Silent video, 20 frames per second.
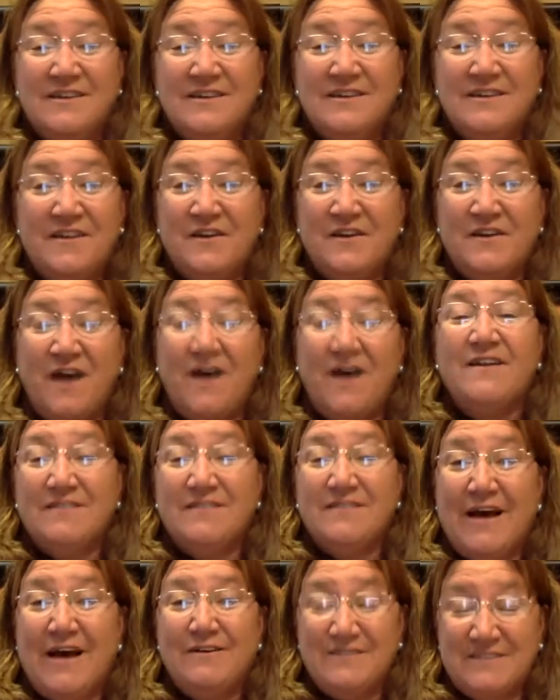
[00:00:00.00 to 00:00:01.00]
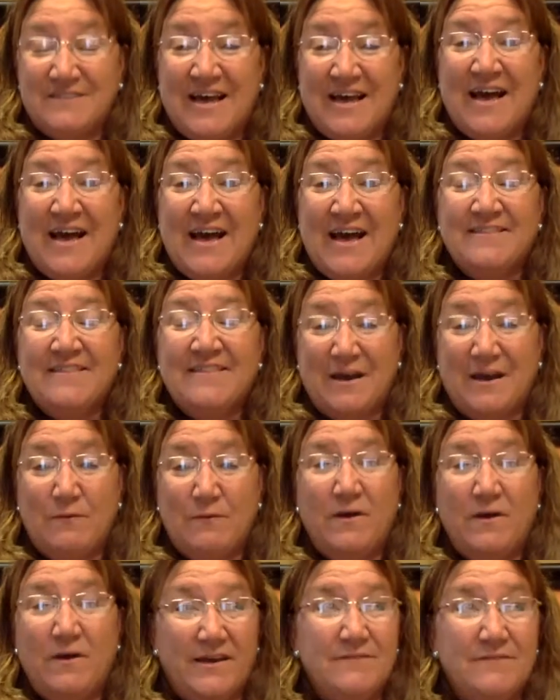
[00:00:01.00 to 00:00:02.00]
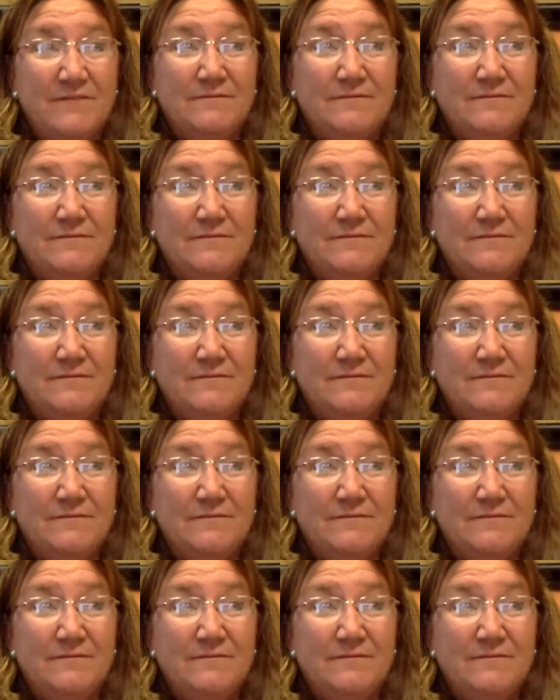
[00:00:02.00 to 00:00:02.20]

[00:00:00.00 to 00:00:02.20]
they're not allowed to act that way.